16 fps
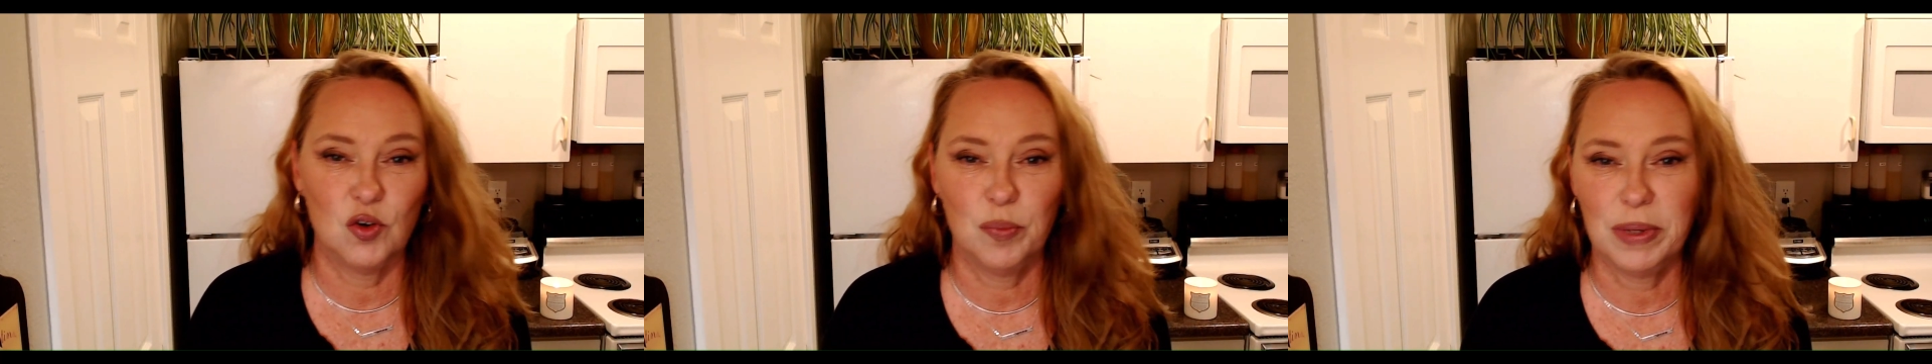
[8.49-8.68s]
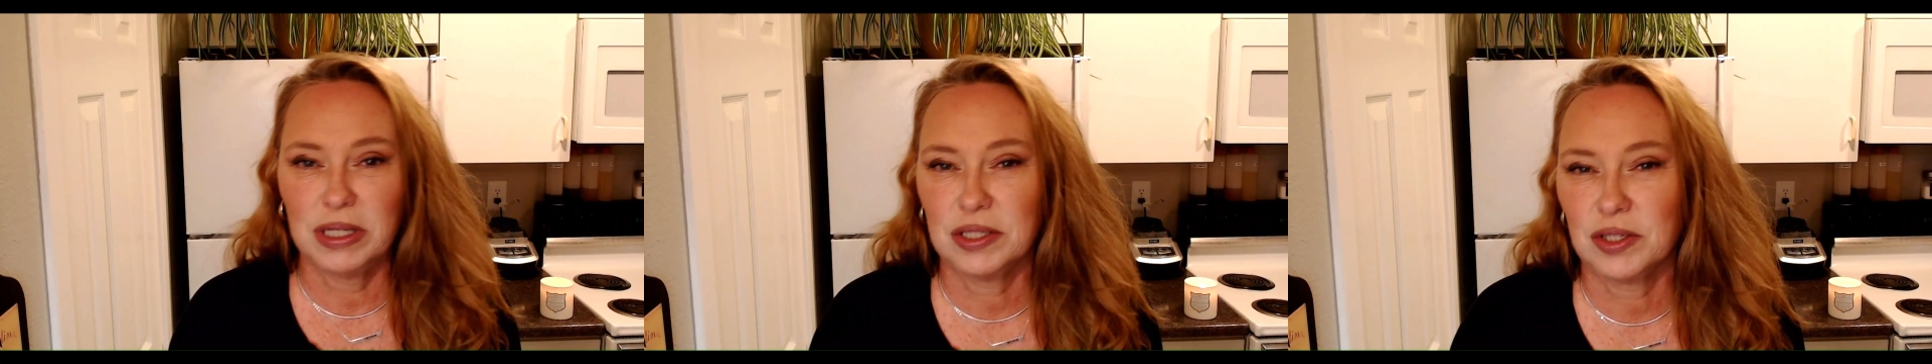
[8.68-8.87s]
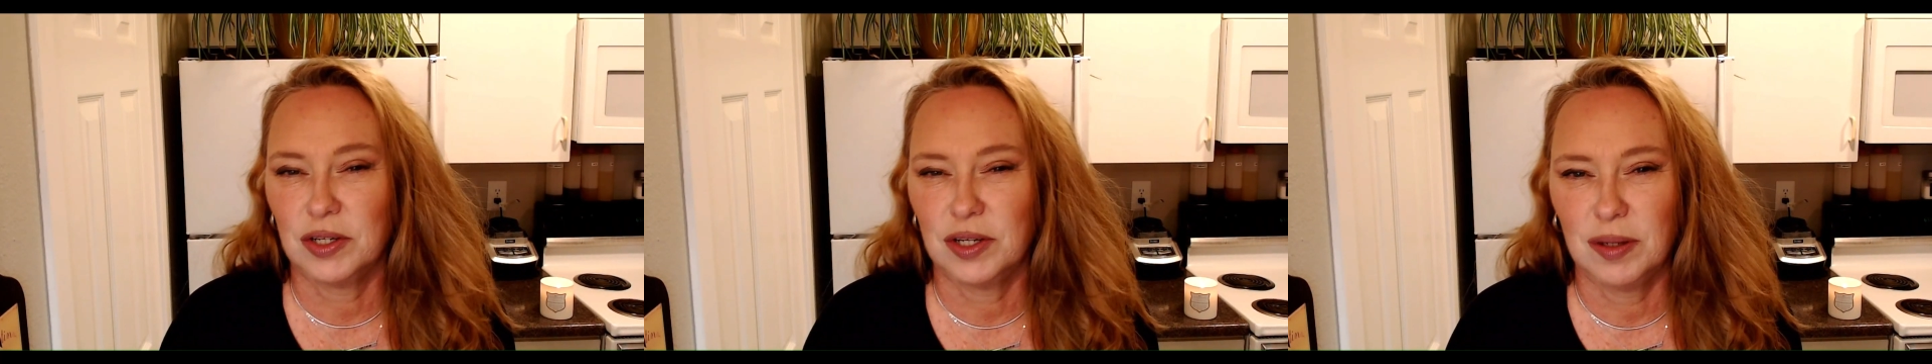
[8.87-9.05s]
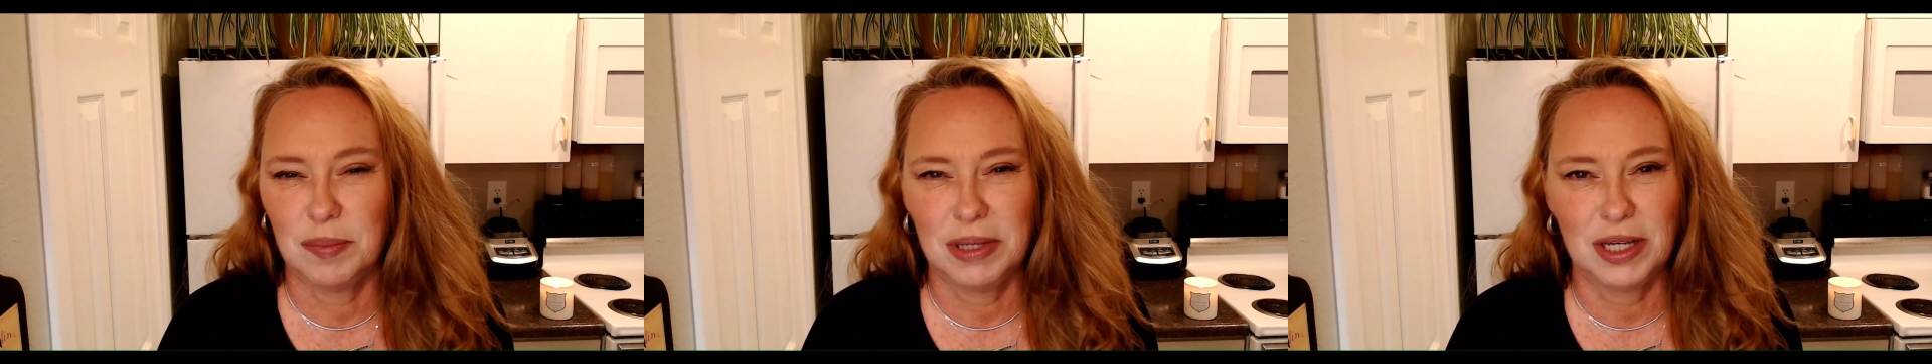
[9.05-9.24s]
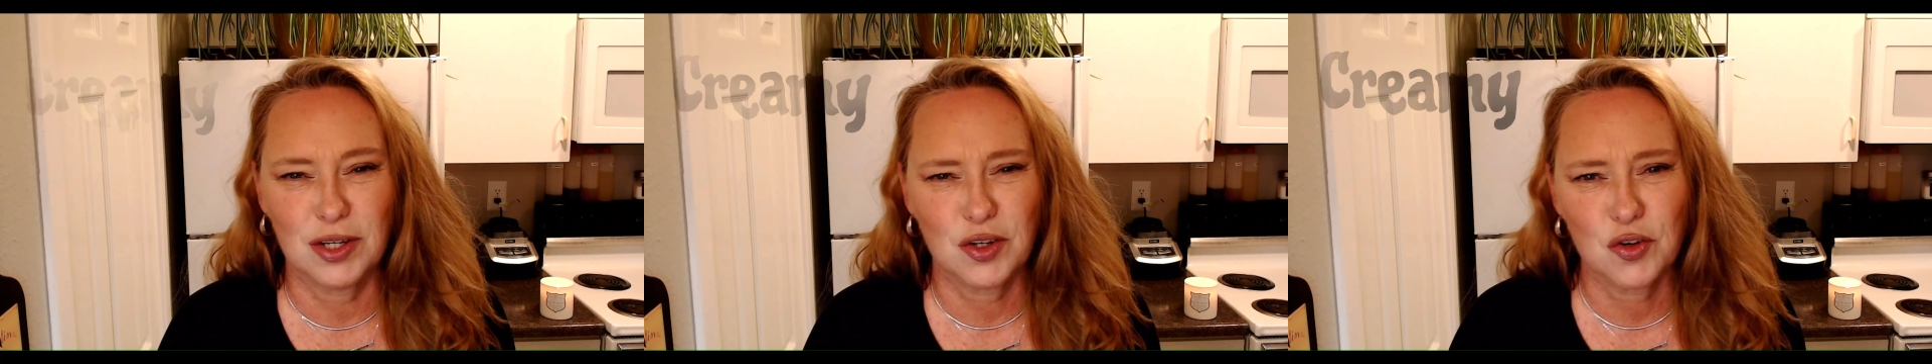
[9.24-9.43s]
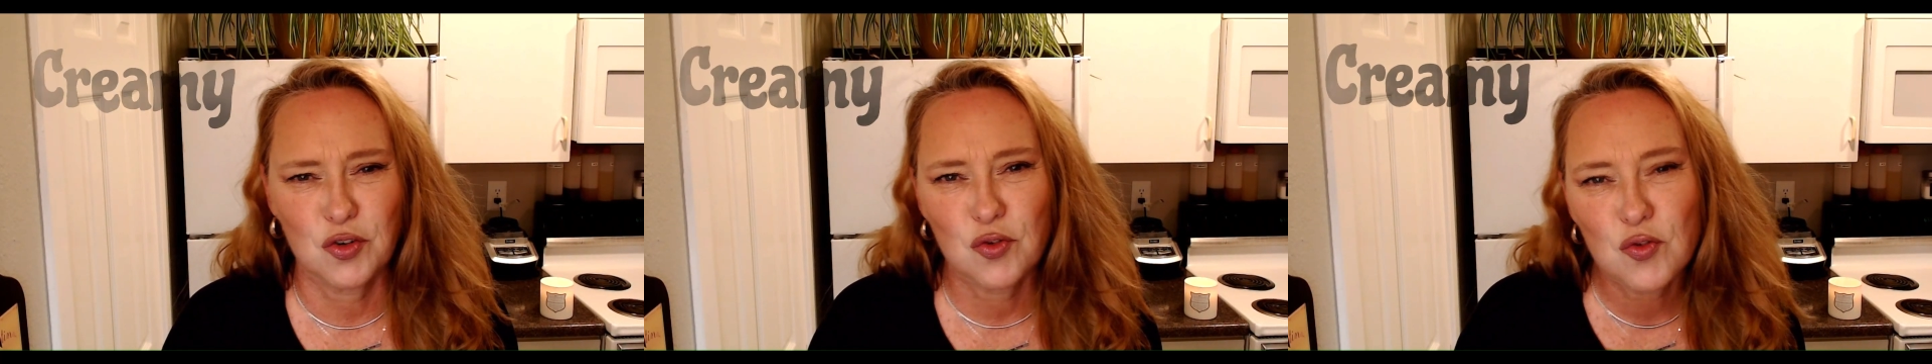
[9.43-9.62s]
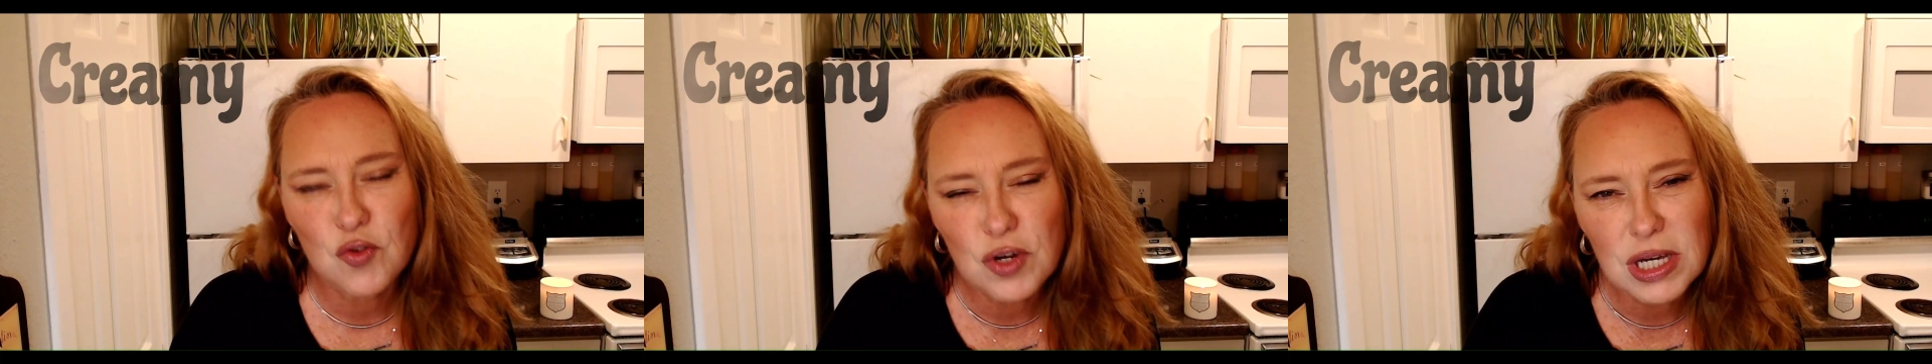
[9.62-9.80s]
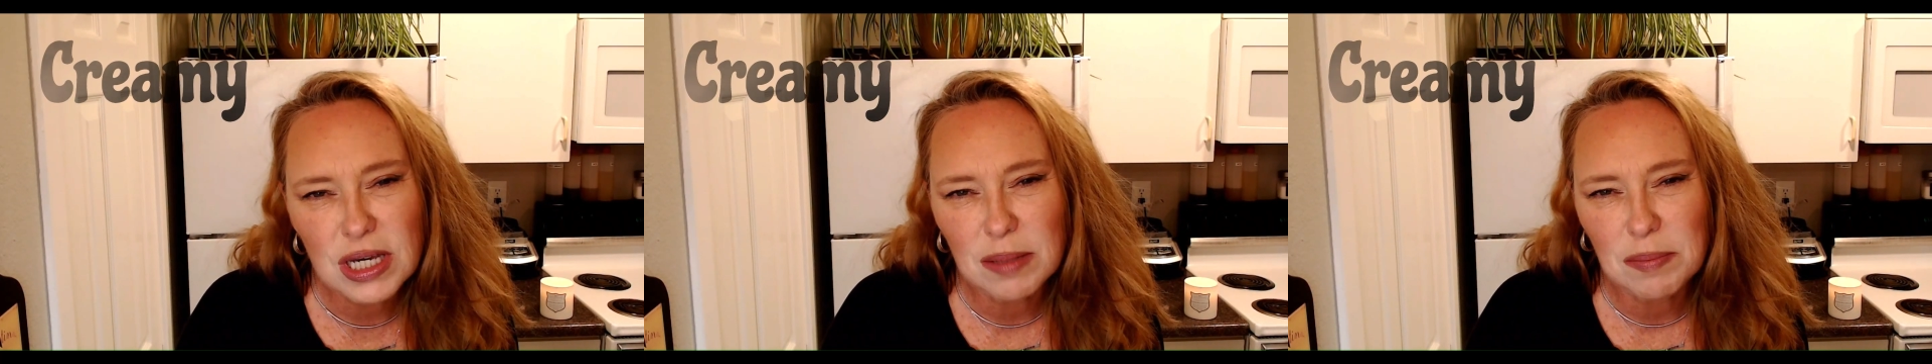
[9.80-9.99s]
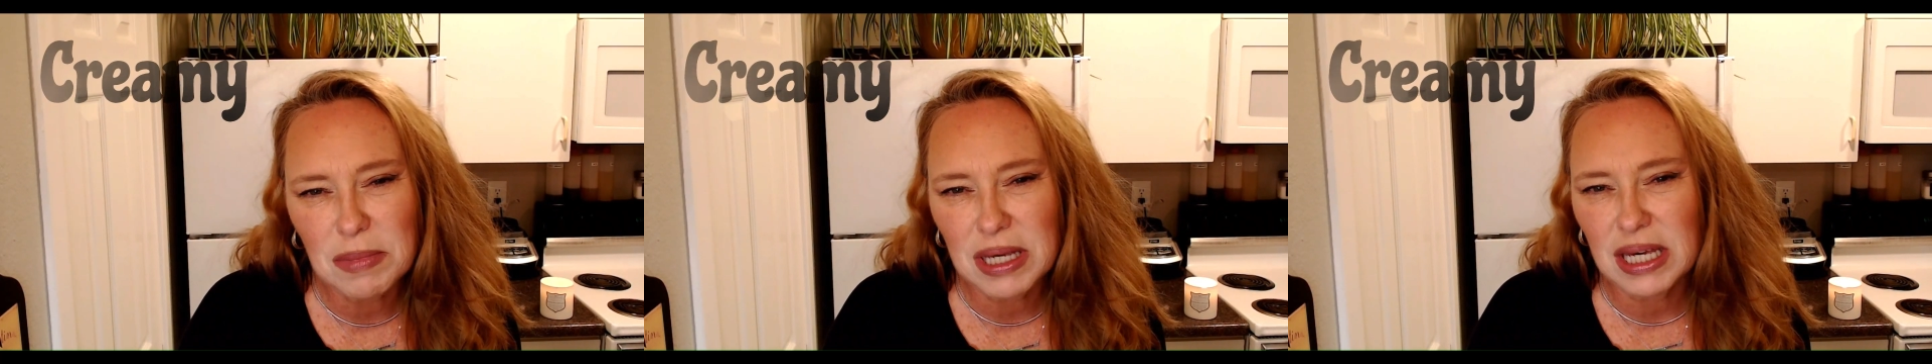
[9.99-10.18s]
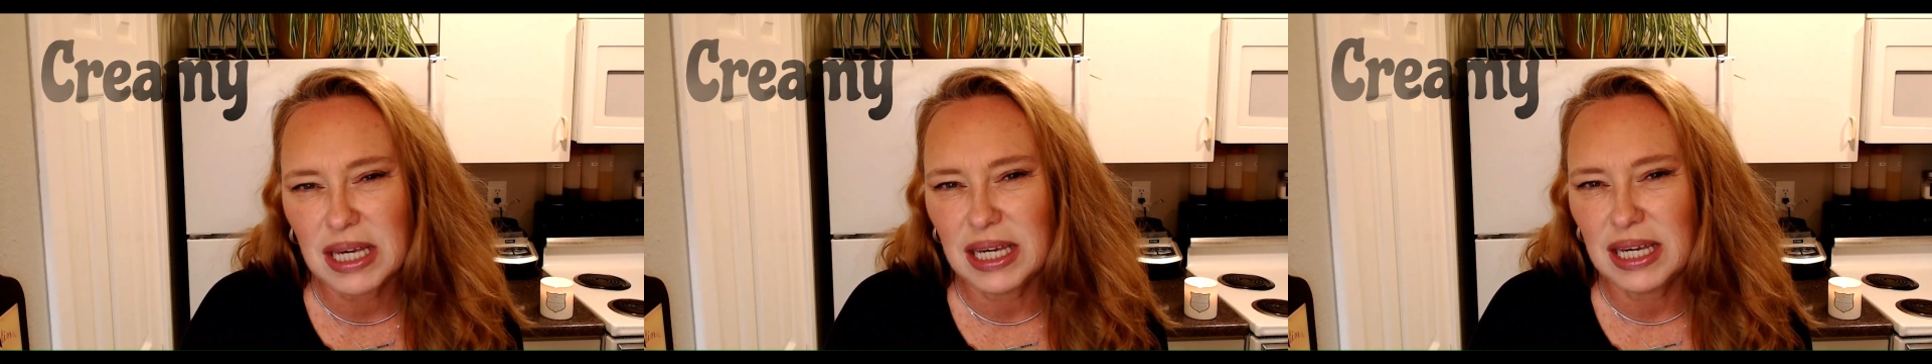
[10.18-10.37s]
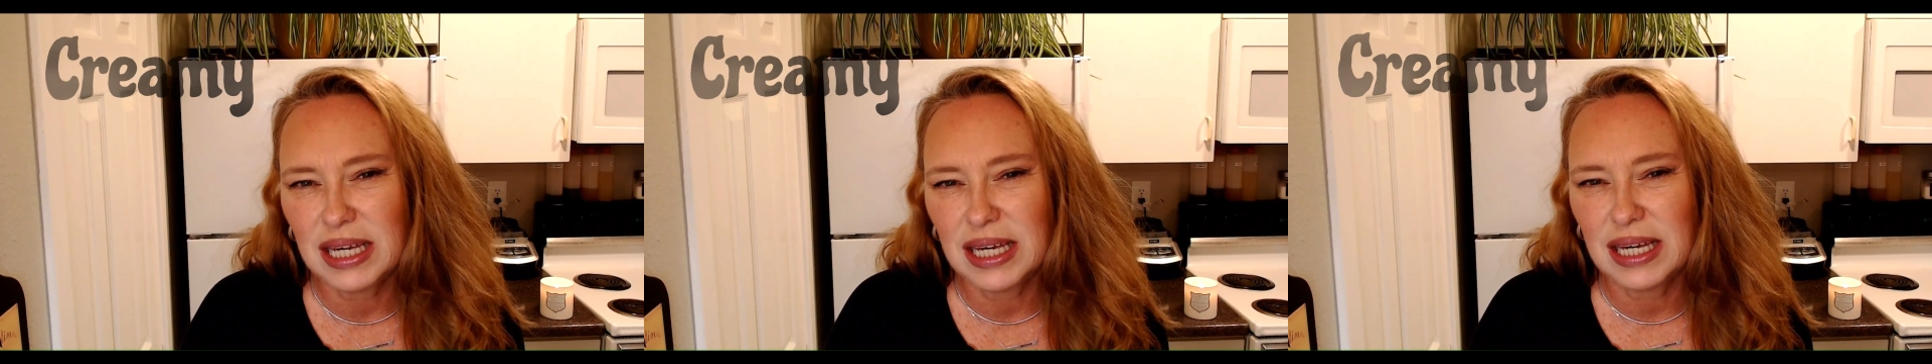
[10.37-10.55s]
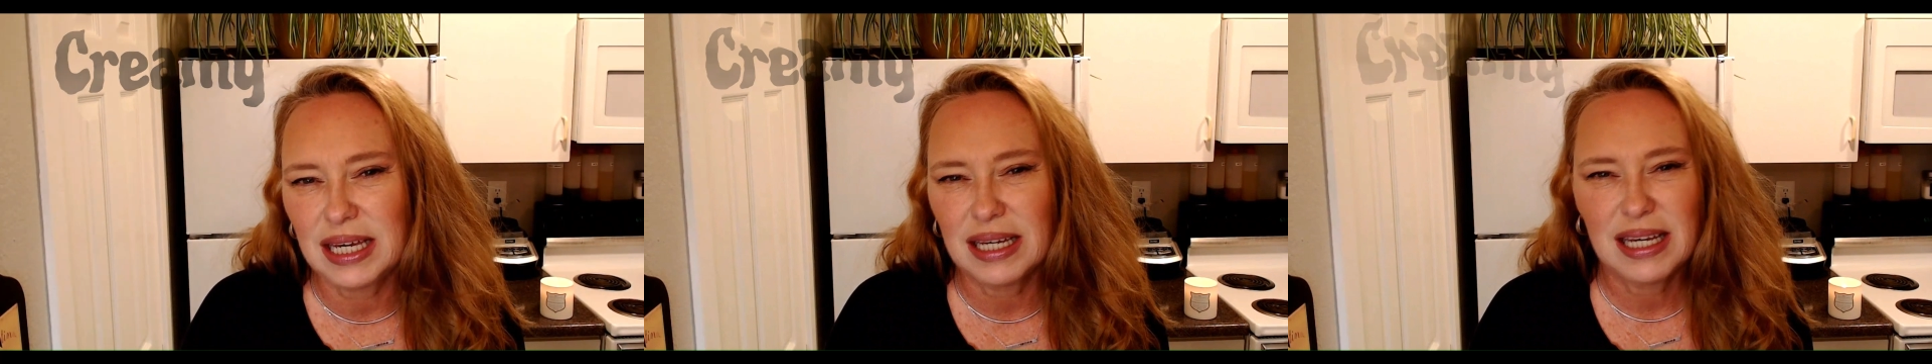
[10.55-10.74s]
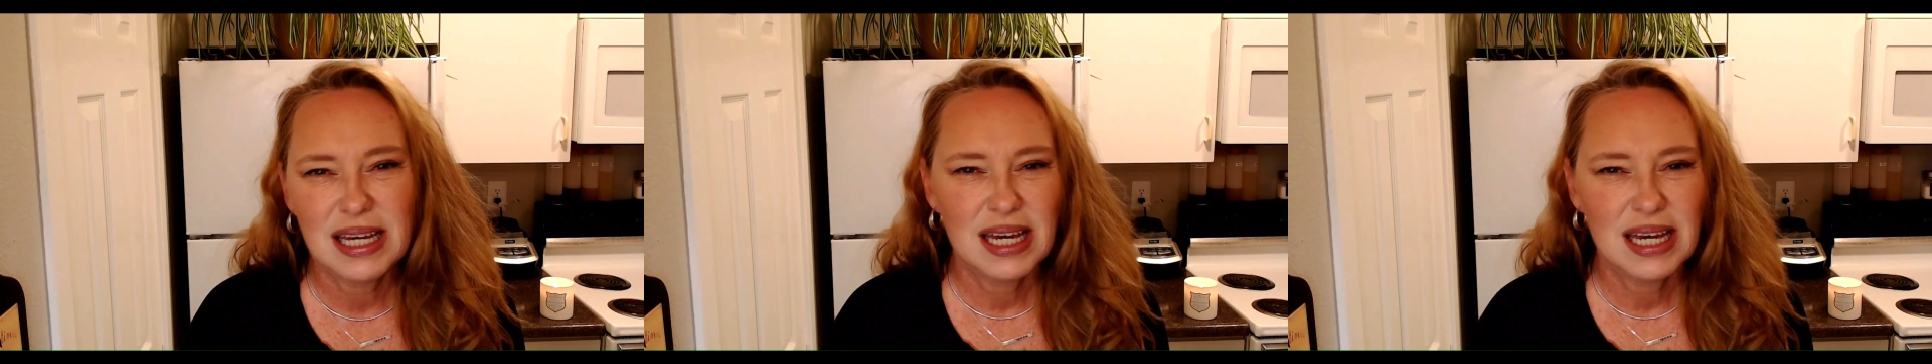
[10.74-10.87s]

It's going to be creamy